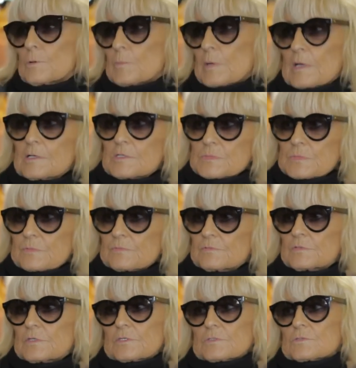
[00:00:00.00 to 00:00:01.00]
know, my husband
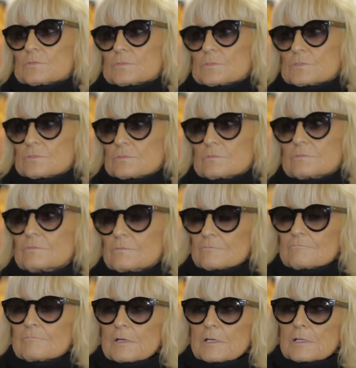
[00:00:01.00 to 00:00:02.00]
Fitz was
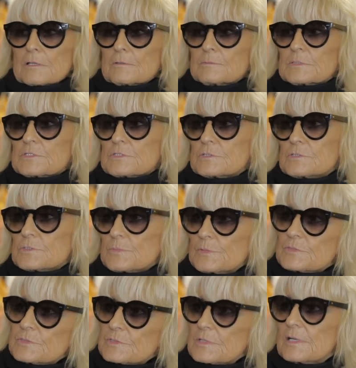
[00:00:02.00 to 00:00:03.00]
running the business
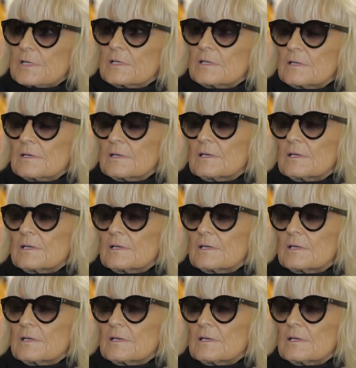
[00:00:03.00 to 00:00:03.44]
side,